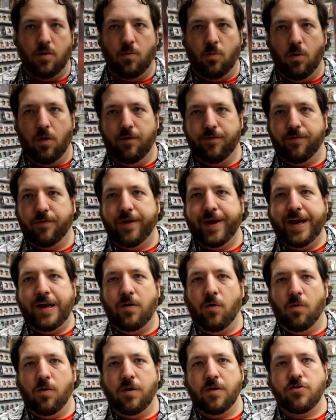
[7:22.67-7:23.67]
Wolverine
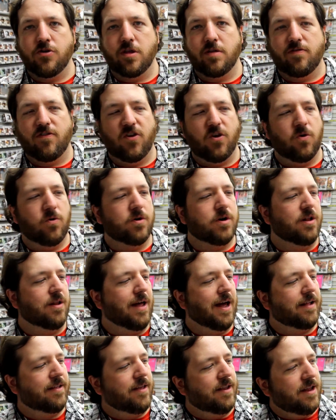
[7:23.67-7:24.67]
Origin 2
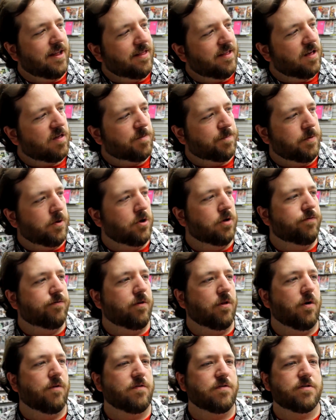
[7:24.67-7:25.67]
collected in this
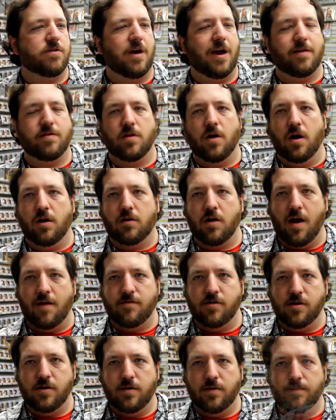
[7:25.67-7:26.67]
beautiful oversized
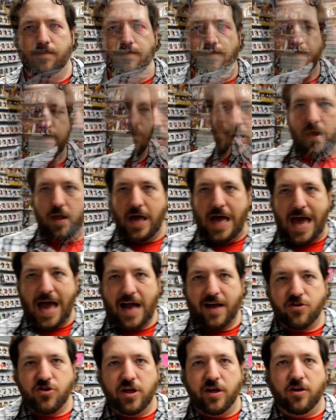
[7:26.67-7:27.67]
hardcover.
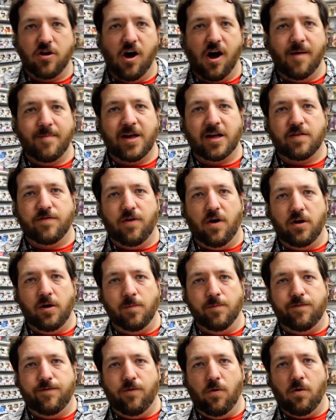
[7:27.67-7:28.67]
Action Comics
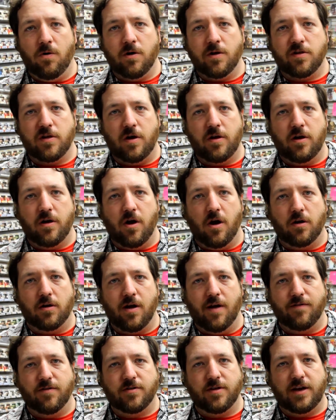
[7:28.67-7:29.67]
Volume 4 is out in
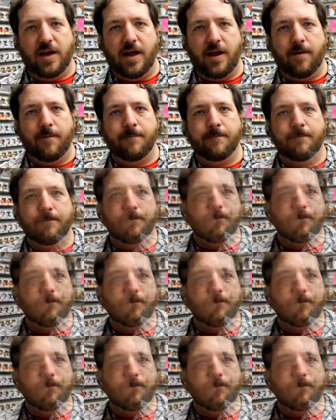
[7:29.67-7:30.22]
hardcover today.